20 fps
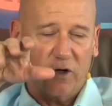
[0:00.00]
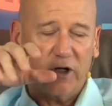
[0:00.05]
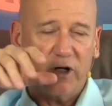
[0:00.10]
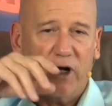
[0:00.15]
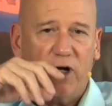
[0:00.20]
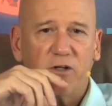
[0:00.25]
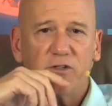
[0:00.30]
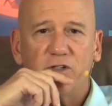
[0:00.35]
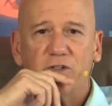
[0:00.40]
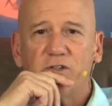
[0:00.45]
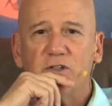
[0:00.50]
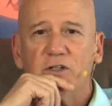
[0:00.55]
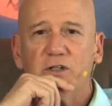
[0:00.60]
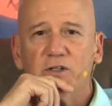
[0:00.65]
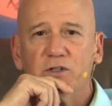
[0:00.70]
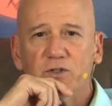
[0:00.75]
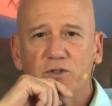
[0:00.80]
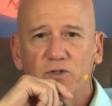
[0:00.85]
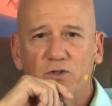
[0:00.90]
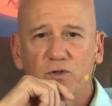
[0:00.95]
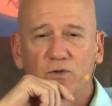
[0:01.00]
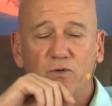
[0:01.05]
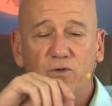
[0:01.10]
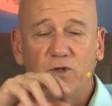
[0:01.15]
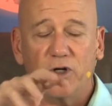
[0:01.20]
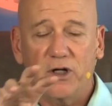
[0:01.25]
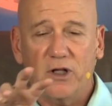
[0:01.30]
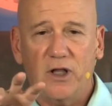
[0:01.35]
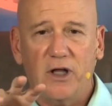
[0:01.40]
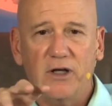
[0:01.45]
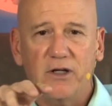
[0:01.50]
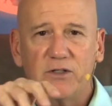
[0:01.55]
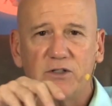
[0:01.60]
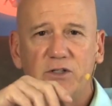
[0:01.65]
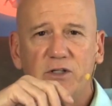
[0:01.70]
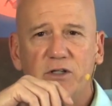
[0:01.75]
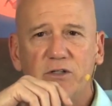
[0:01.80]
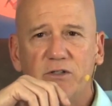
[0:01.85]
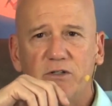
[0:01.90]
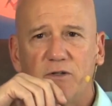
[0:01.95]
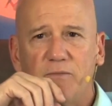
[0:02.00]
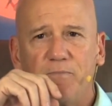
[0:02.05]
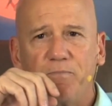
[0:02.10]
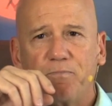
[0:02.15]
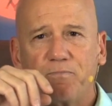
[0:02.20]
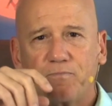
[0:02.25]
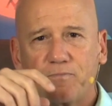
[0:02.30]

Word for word: consciously to the client system,